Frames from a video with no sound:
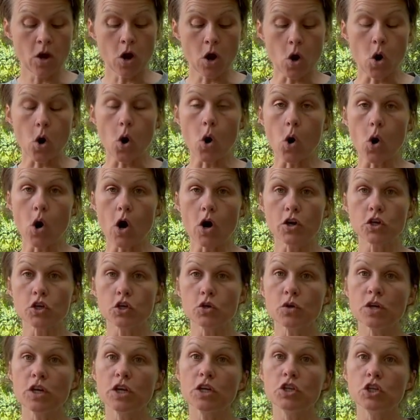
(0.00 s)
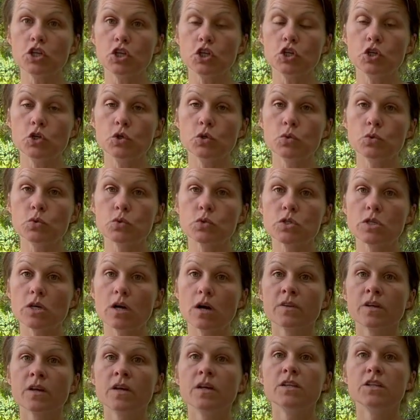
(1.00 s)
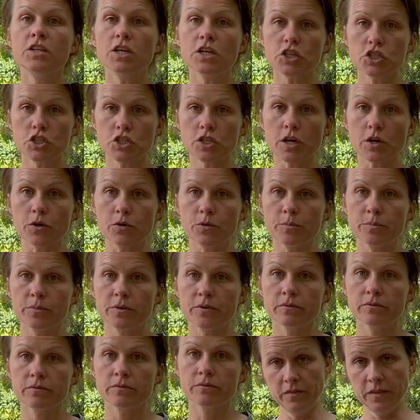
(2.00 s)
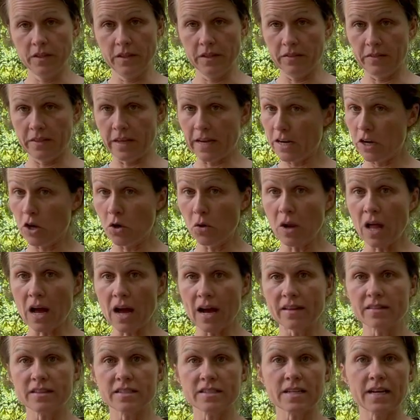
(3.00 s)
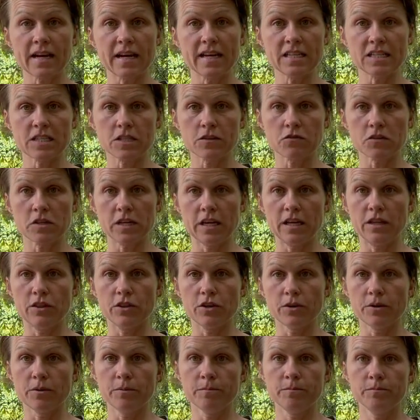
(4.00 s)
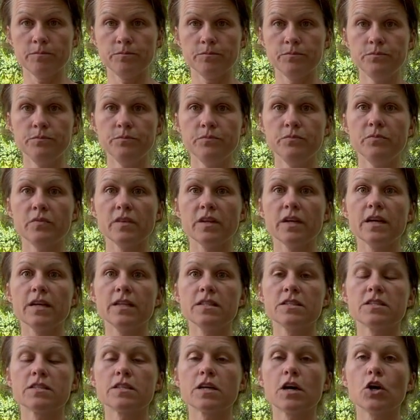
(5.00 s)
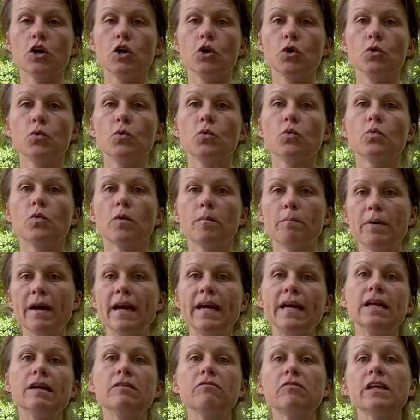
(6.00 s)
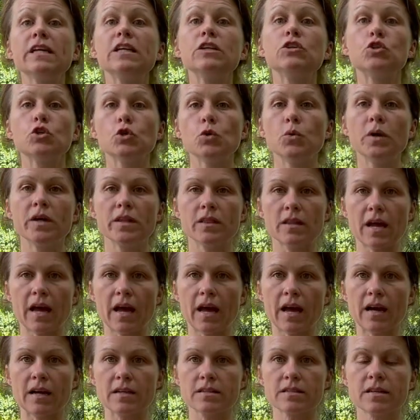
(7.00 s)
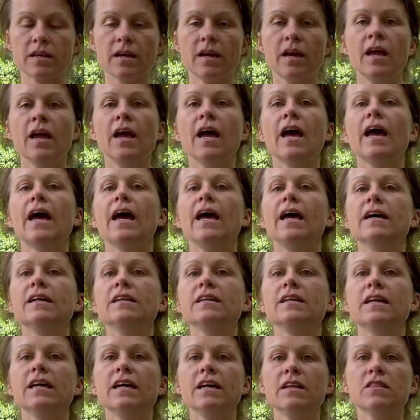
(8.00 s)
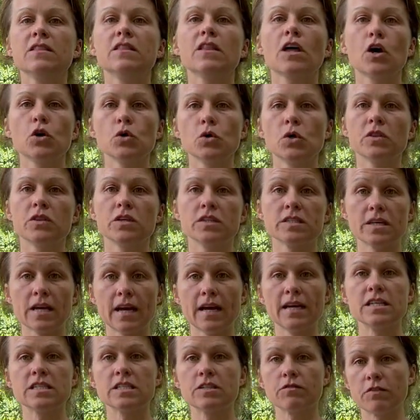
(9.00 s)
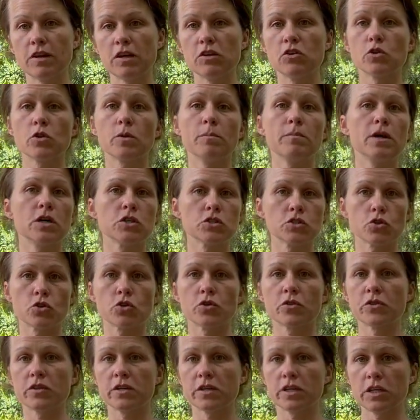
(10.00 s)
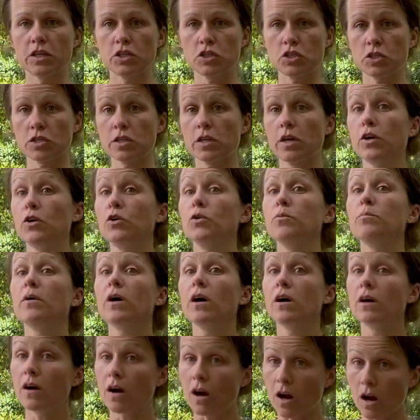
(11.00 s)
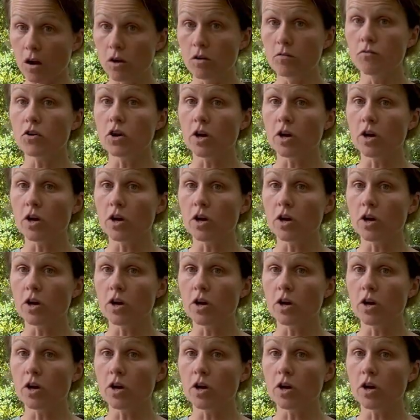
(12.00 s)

or you can use dish soap. They don't like the taste of neither, and so repeatedly doing that and getting the taste of either the mustard or the dish soap over